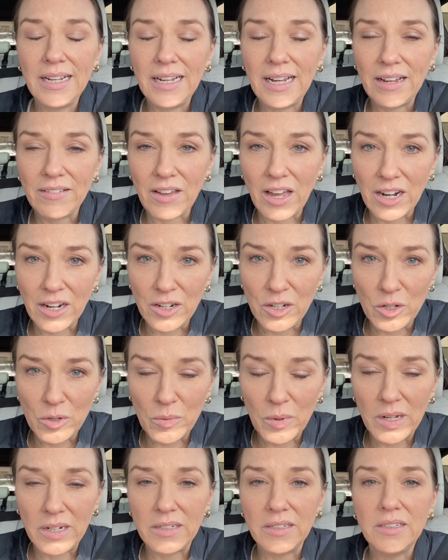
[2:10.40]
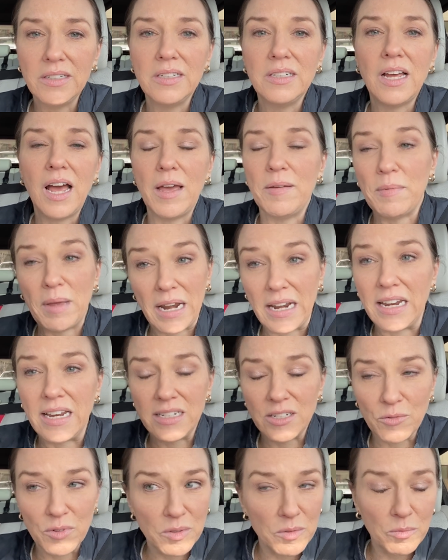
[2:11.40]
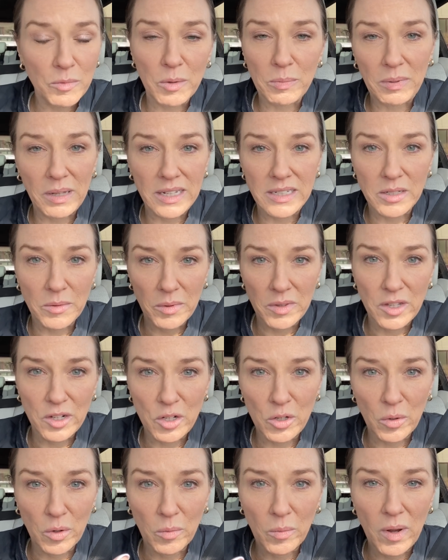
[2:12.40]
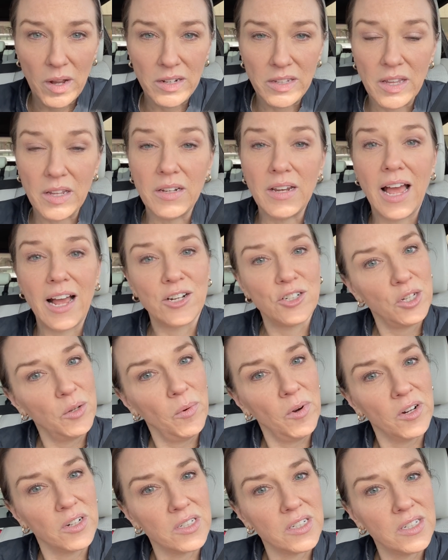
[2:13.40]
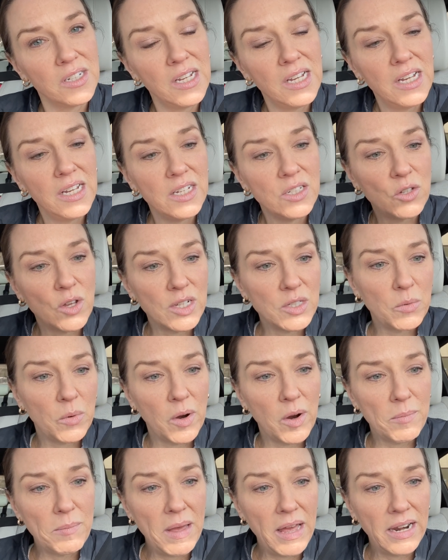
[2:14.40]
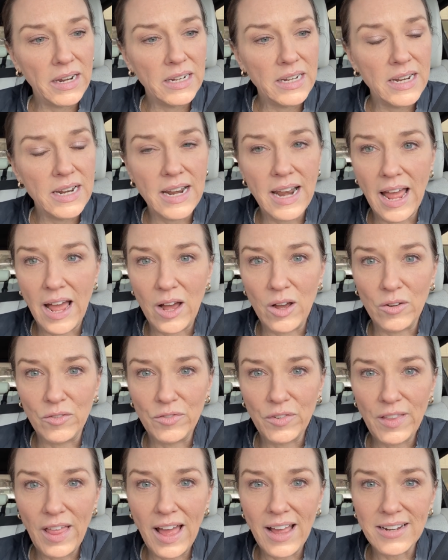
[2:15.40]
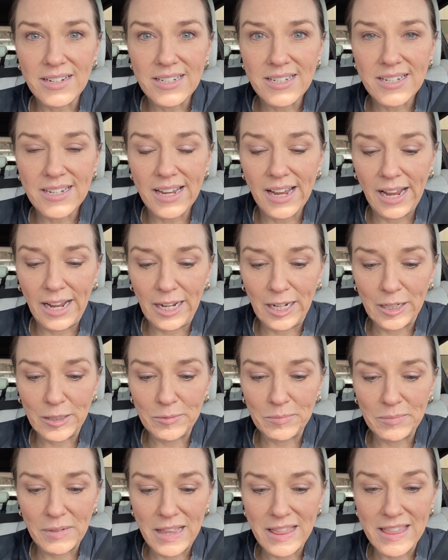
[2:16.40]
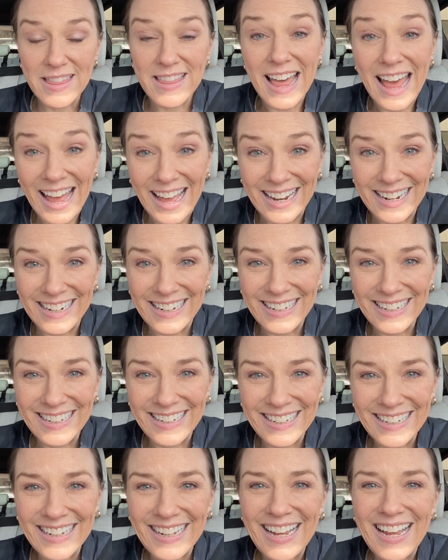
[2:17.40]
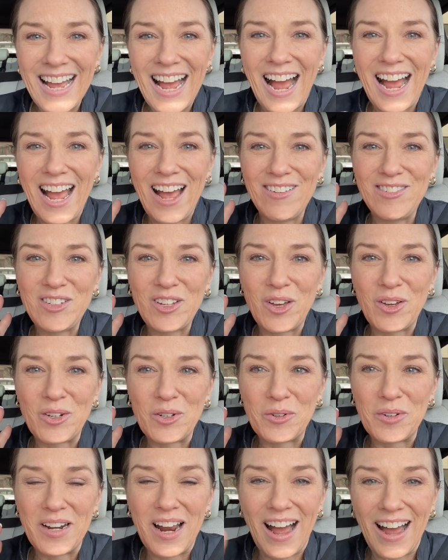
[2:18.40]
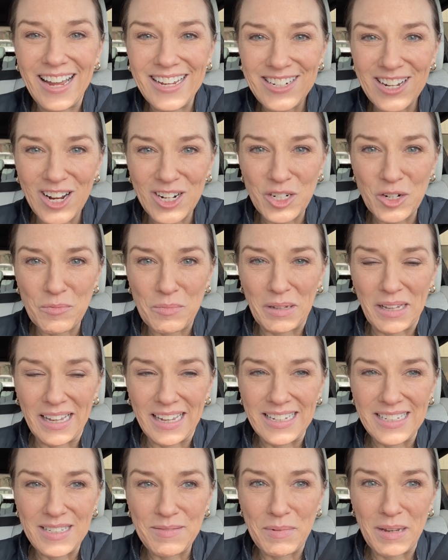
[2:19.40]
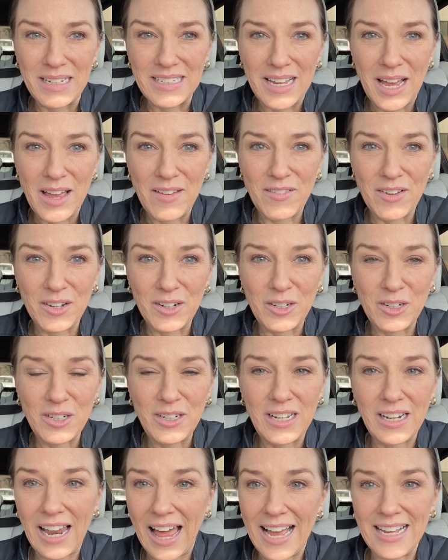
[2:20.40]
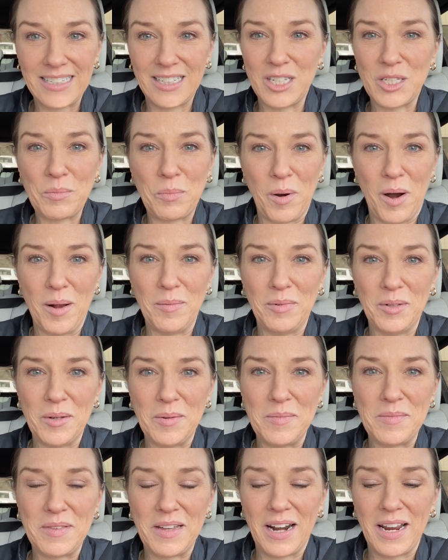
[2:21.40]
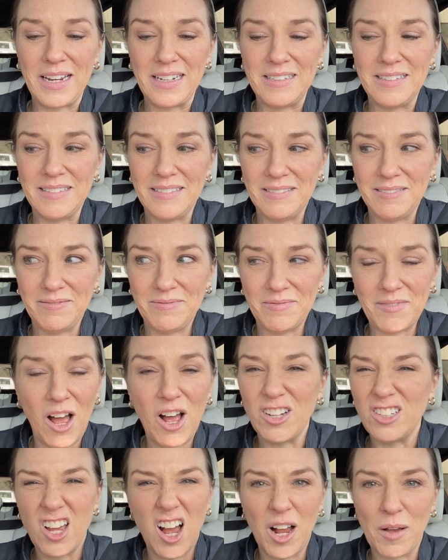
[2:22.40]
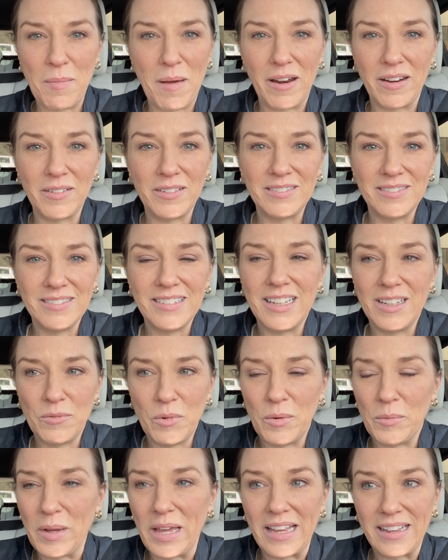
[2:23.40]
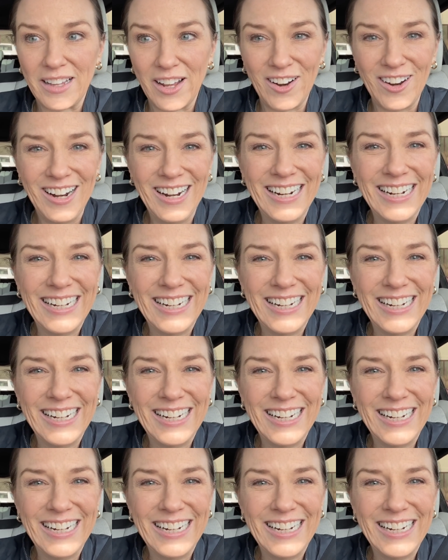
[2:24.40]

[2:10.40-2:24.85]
I've got a new one. I mean, I need to re replace it with a newer one that actually works. So that's where I'm headed now for that. Um, and then I have to go to an eye doctor place because I have a glasses problem that I, I'll talk about it when we get there.